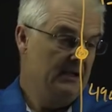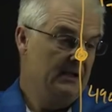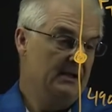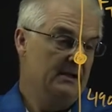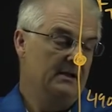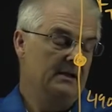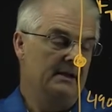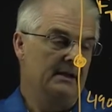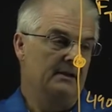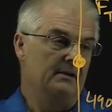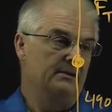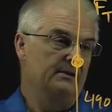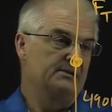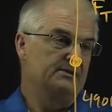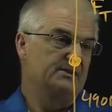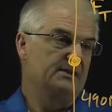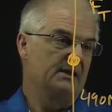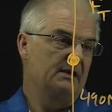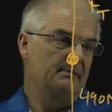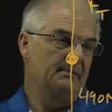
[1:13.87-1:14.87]
Now let's
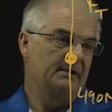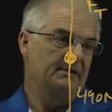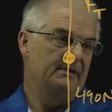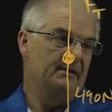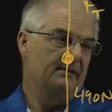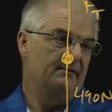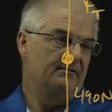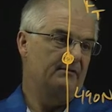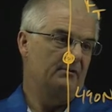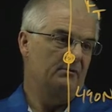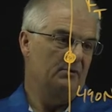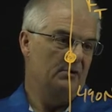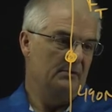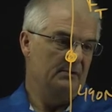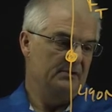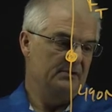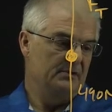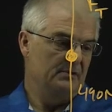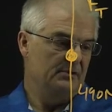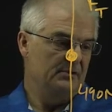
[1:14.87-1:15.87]
think about that for a
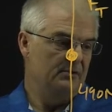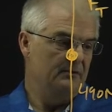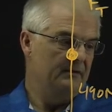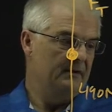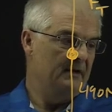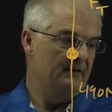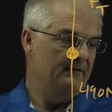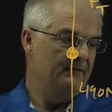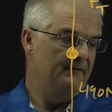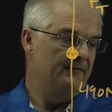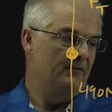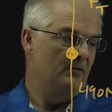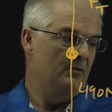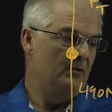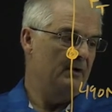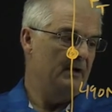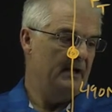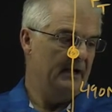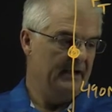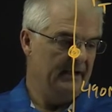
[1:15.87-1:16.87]
moment. So you've got
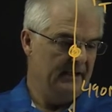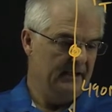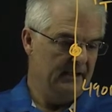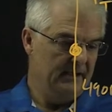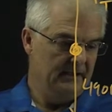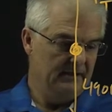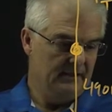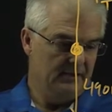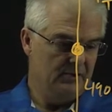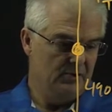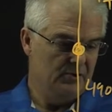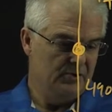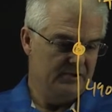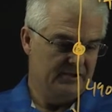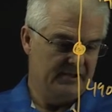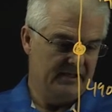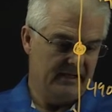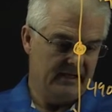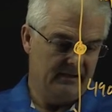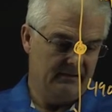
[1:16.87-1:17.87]
490, and then your
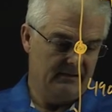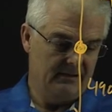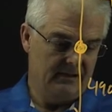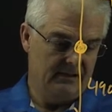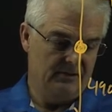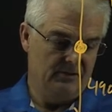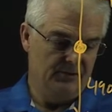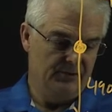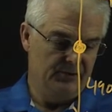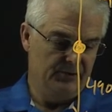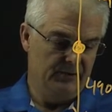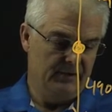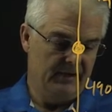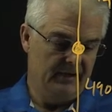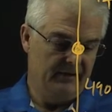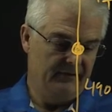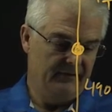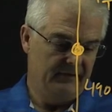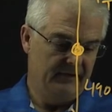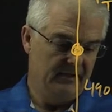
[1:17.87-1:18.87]
second, you'll do
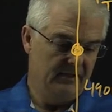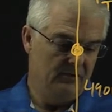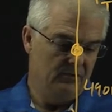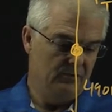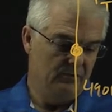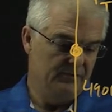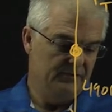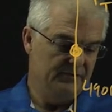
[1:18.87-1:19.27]
F equals